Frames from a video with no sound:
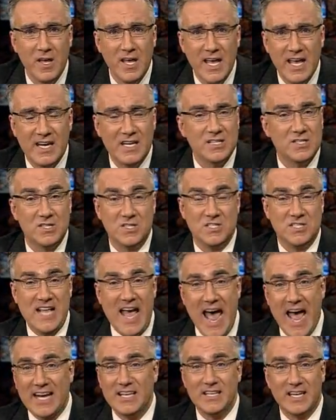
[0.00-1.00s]
It is
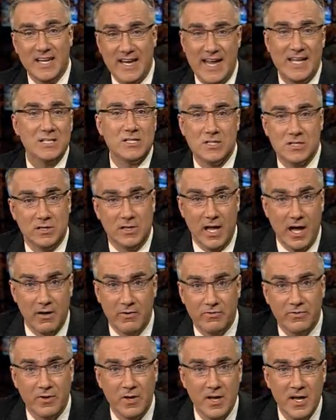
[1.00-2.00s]
stacked against
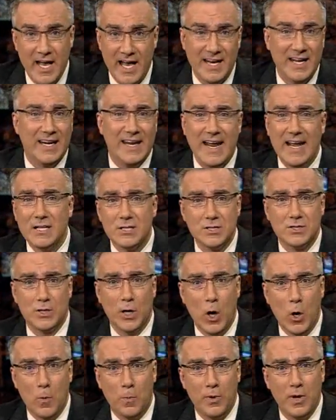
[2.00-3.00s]
love and against
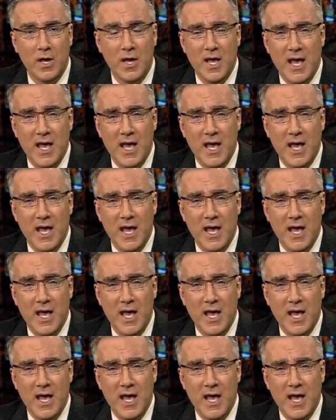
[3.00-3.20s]
hope